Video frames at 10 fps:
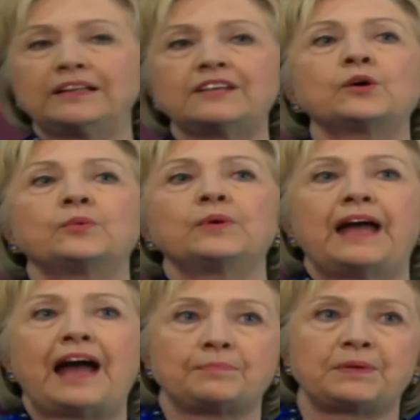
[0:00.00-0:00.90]
Well, let's look
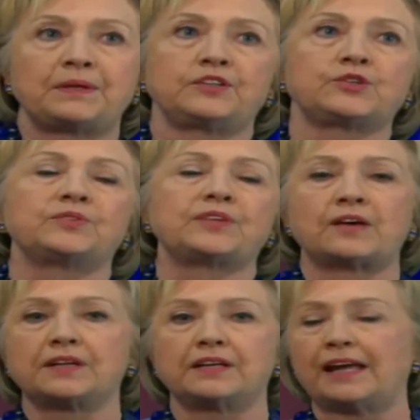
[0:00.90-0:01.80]
what happened in
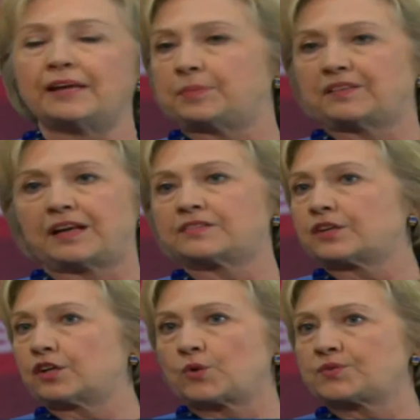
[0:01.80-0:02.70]
2008, because
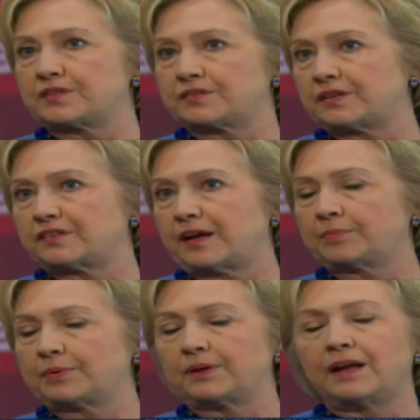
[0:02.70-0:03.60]
that's the closest
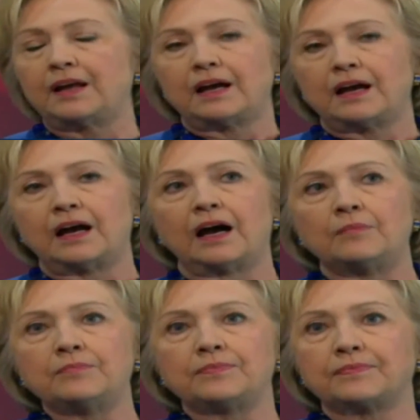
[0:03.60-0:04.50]
example.
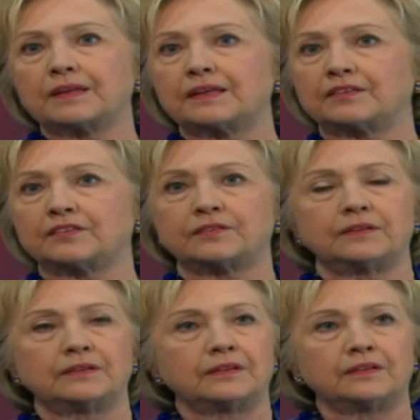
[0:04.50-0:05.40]
Um,
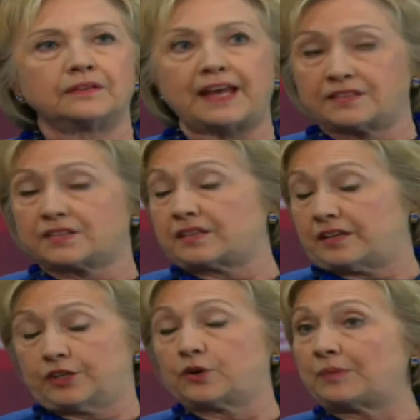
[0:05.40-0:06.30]
then
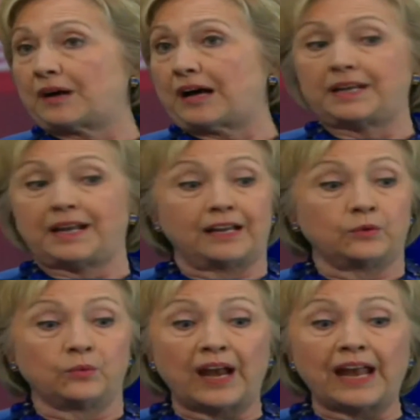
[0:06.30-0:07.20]
Senator Obama and
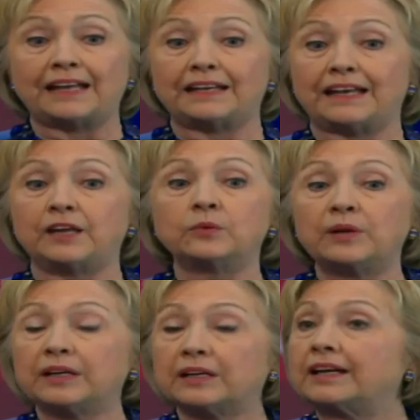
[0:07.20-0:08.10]
I ran a
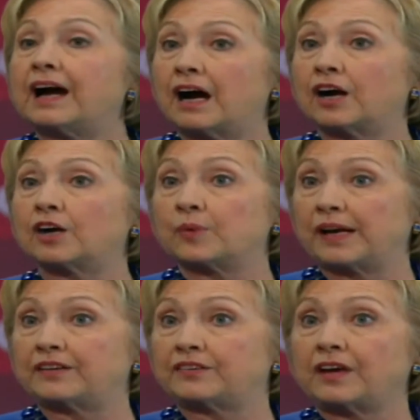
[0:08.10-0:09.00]
really hard
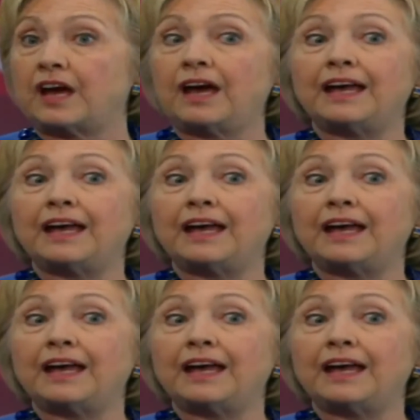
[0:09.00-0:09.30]
race.